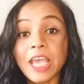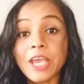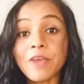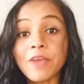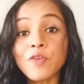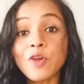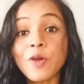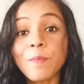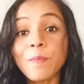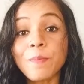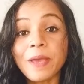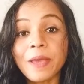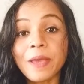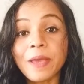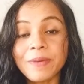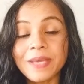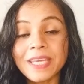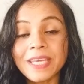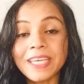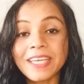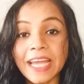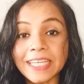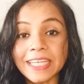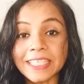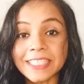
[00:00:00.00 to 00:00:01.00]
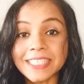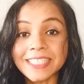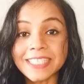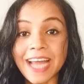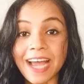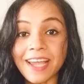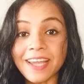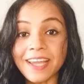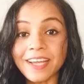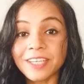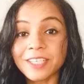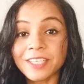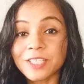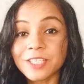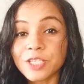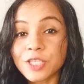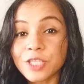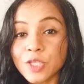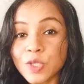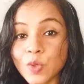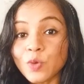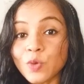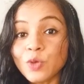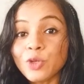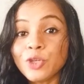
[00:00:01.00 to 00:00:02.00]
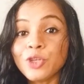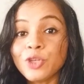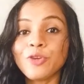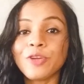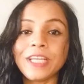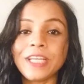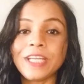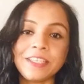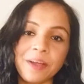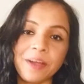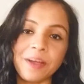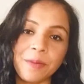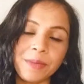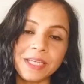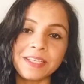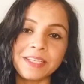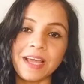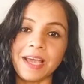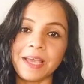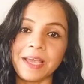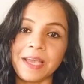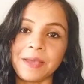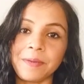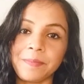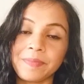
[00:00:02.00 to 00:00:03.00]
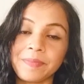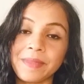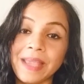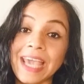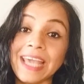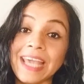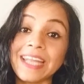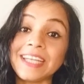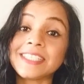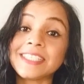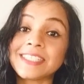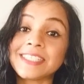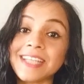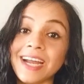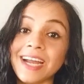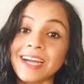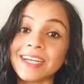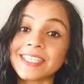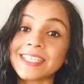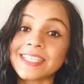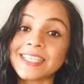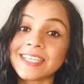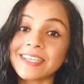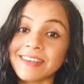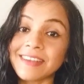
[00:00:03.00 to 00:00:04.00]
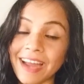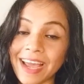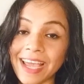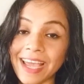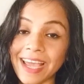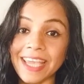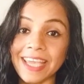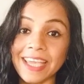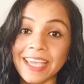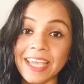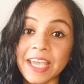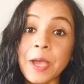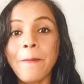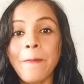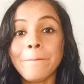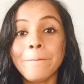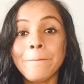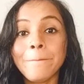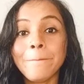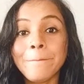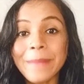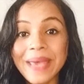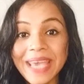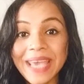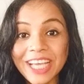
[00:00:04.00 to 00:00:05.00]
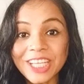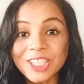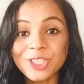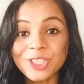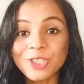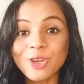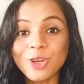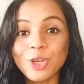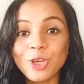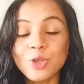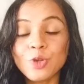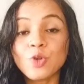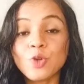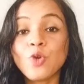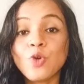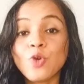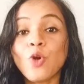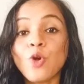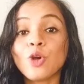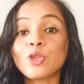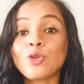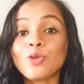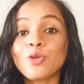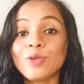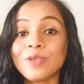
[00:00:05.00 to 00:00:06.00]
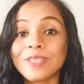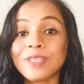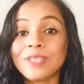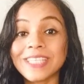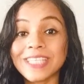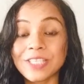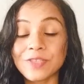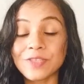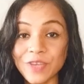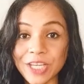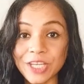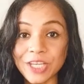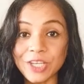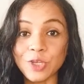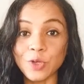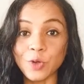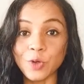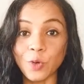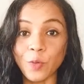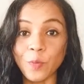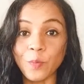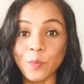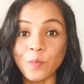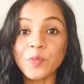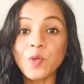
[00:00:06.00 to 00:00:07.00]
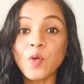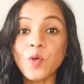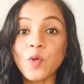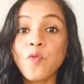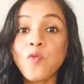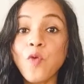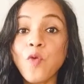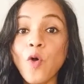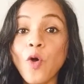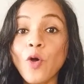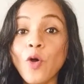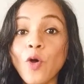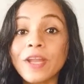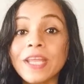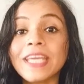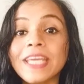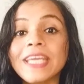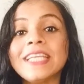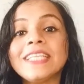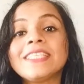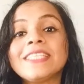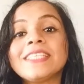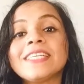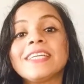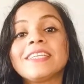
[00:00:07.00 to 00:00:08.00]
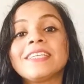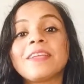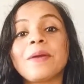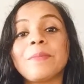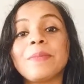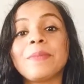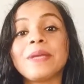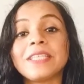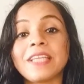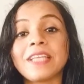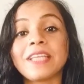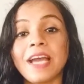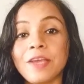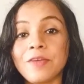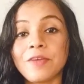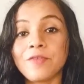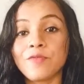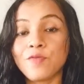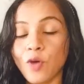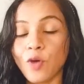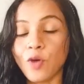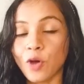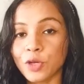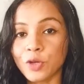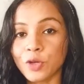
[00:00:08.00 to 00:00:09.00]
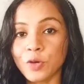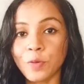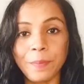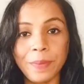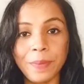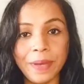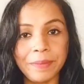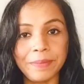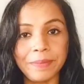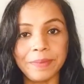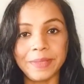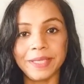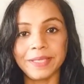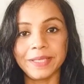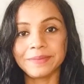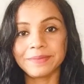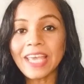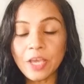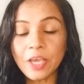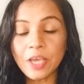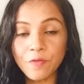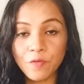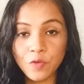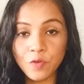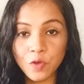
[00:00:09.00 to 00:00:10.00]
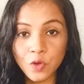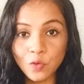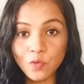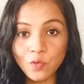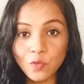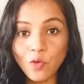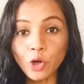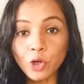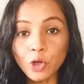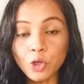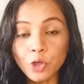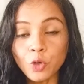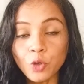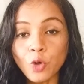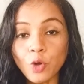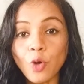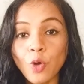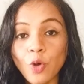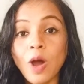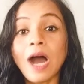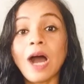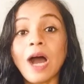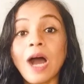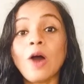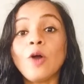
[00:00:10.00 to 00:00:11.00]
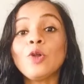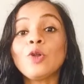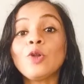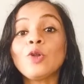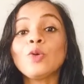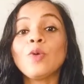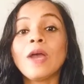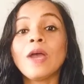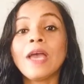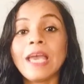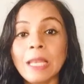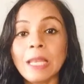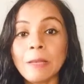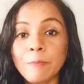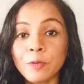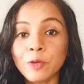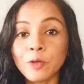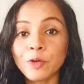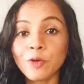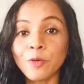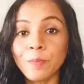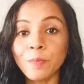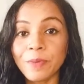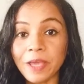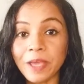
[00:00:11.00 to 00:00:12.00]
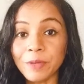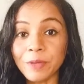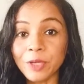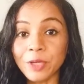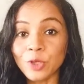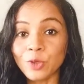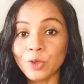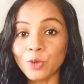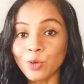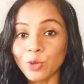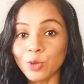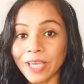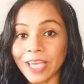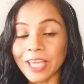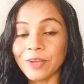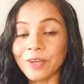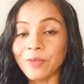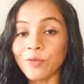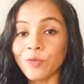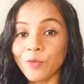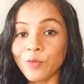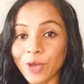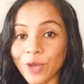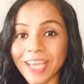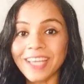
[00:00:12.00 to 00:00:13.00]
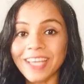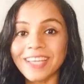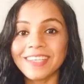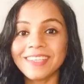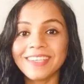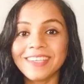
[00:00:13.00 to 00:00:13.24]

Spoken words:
your baby gets tired soon during tummy time and starts crying, make sure you go through this video. 4 easier tummy time for your baby. If you want to know how to help your baby to gain weight,